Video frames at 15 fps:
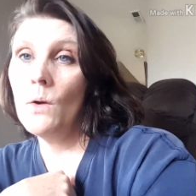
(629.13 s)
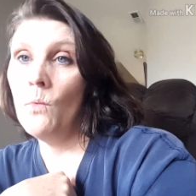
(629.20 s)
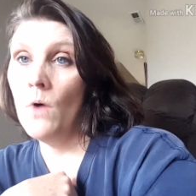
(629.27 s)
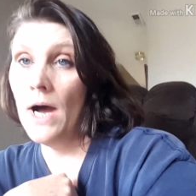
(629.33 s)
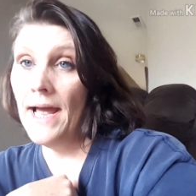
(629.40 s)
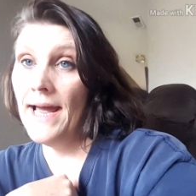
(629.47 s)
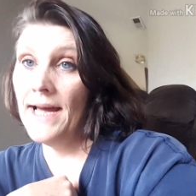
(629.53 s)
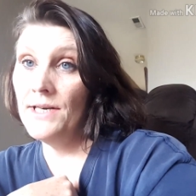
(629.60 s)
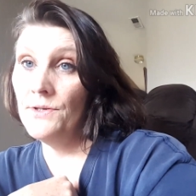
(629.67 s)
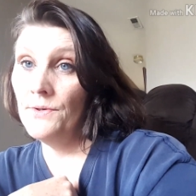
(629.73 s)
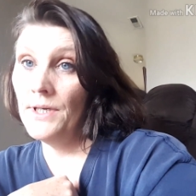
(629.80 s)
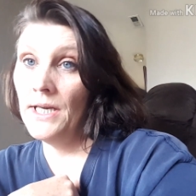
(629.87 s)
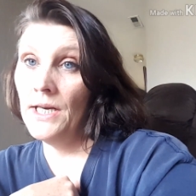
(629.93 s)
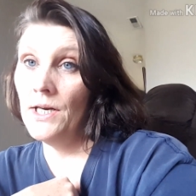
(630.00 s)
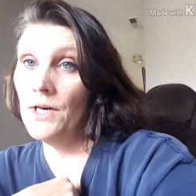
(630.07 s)
why I do
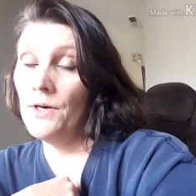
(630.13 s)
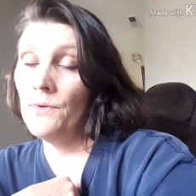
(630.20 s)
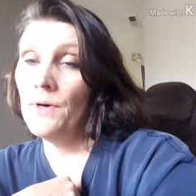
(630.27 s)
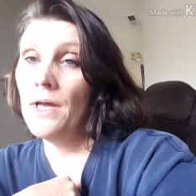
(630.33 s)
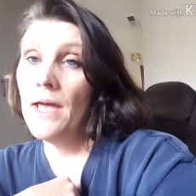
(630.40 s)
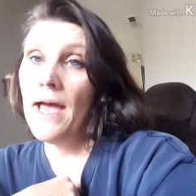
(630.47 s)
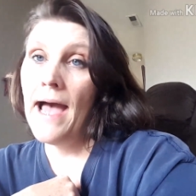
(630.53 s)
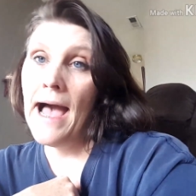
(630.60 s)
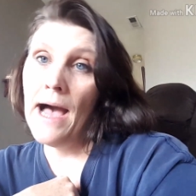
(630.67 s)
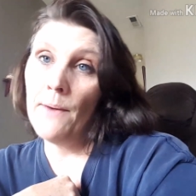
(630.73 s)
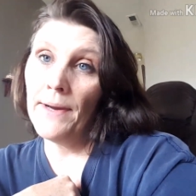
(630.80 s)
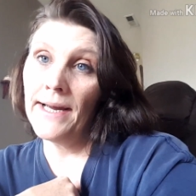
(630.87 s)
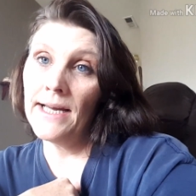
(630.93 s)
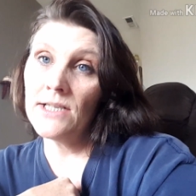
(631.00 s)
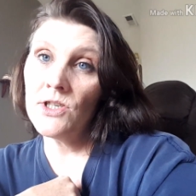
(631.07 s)
keto
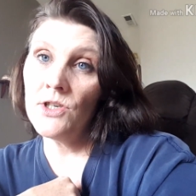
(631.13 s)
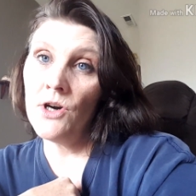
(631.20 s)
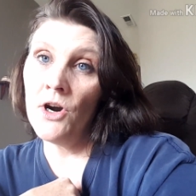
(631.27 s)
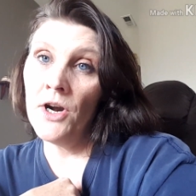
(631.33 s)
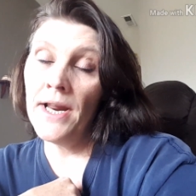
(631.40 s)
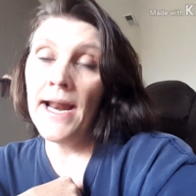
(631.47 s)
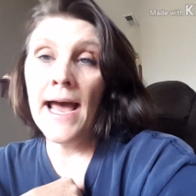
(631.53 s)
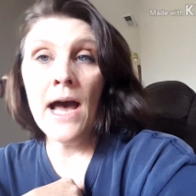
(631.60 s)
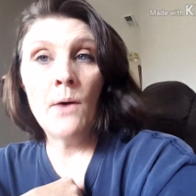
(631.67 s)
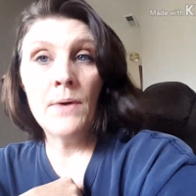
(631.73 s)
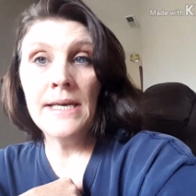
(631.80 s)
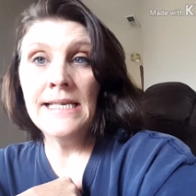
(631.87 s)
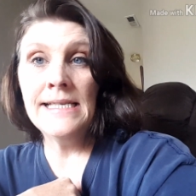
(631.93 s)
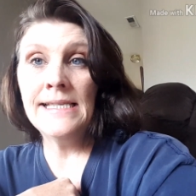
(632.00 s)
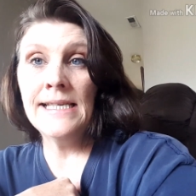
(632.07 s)
how I got started, how
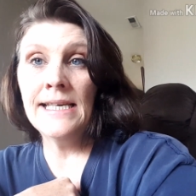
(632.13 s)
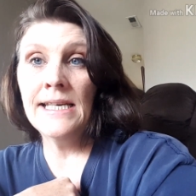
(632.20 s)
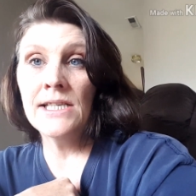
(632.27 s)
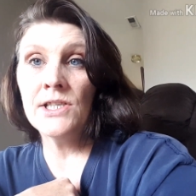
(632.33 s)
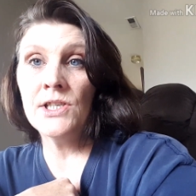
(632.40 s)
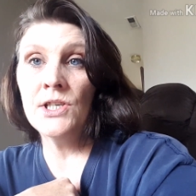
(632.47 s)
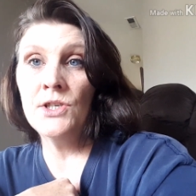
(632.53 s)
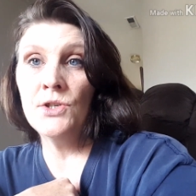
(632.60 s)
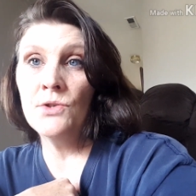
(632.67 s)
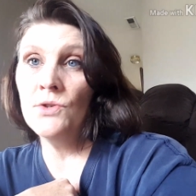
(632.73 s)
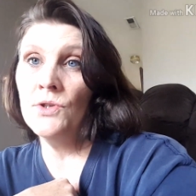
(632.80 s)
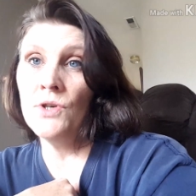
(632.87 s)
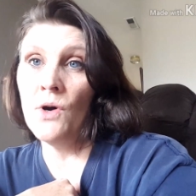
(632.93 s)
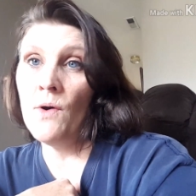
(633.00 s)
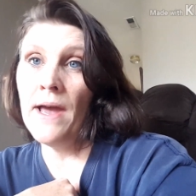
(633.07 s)
easy it is to do.
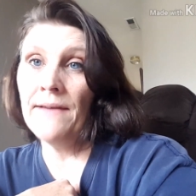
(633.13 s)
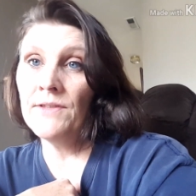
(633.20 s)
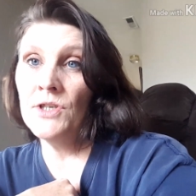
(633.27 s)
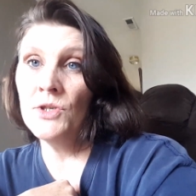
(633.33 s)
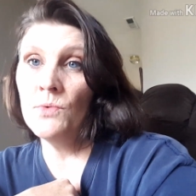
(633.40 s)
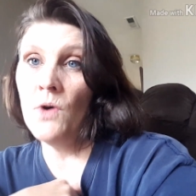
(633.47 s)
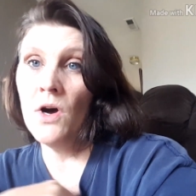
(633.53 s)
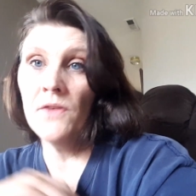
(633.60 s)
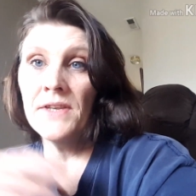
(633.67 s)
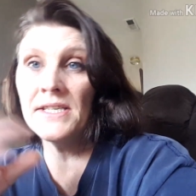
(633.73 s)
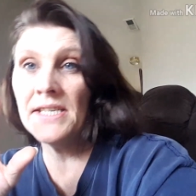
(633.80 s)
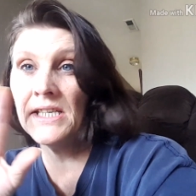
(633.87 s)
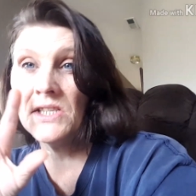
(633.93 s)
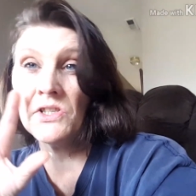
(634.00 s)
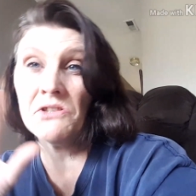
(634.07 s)
You don't have to do all
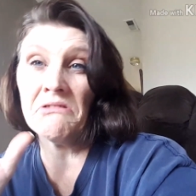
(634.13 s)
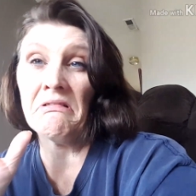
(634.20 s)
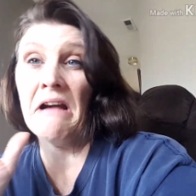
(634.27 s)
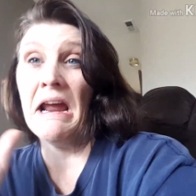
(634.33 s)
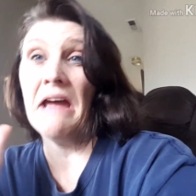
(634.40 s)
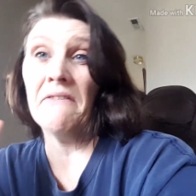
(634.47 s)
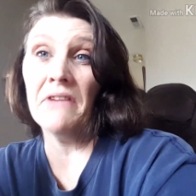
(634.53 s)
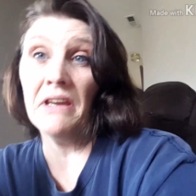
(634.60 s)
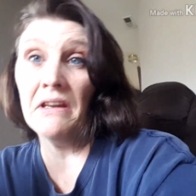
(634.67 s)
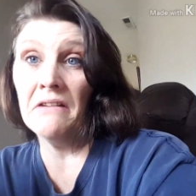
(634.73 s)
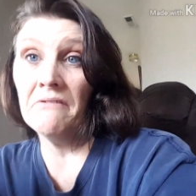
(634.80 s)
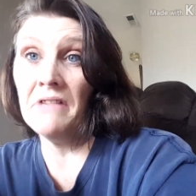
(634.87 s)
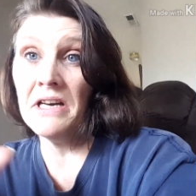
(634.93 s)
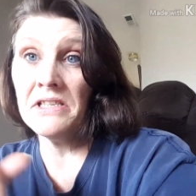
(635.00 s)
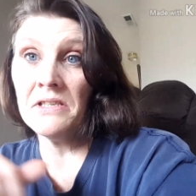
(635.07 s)
this
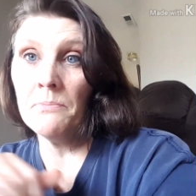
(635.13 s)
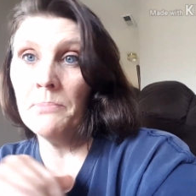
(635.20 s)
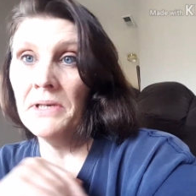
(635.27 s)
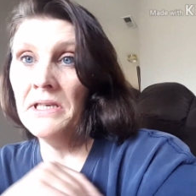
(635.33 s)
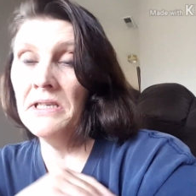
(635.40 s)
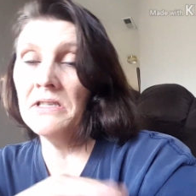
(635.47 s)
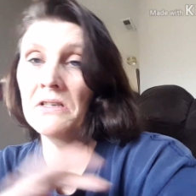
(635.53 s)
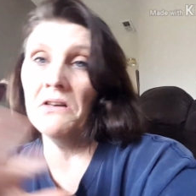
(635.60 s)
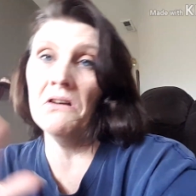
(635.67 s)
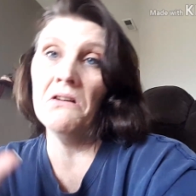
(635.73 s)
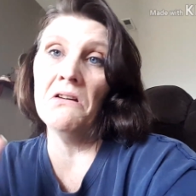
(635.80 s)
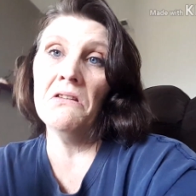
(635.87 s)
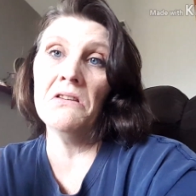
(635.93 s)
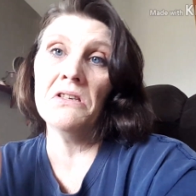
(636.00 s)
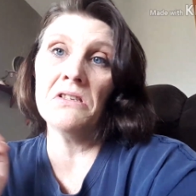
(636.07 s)
extravagant recipes and
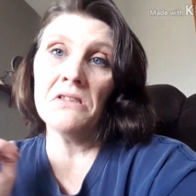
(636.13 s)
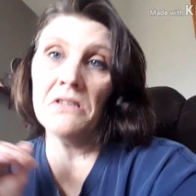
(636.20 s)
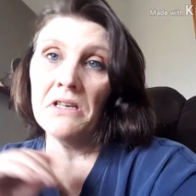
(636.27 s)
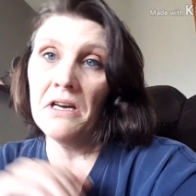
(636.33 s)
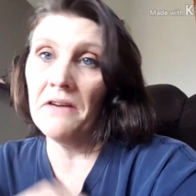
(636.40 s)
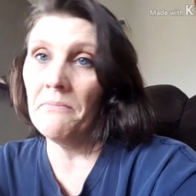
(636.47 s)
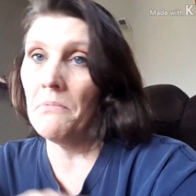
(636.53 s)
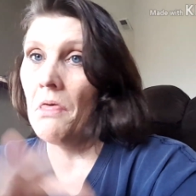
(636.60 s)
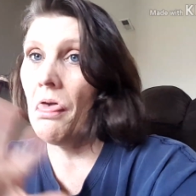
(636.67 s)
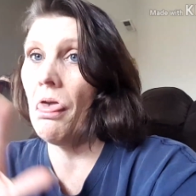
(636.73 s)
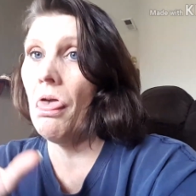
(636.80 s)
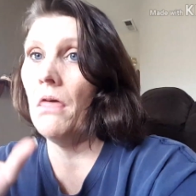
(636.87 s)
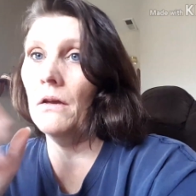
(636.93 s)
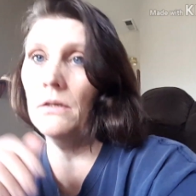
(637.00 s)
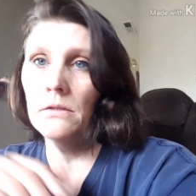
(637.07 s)
all this stuff.
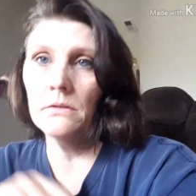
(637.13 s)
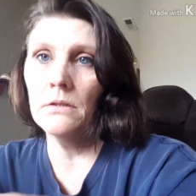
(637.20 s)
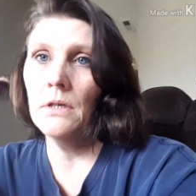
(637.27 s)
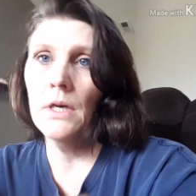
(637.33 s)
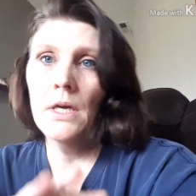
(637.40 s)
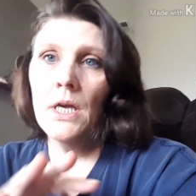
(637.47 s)
Blech.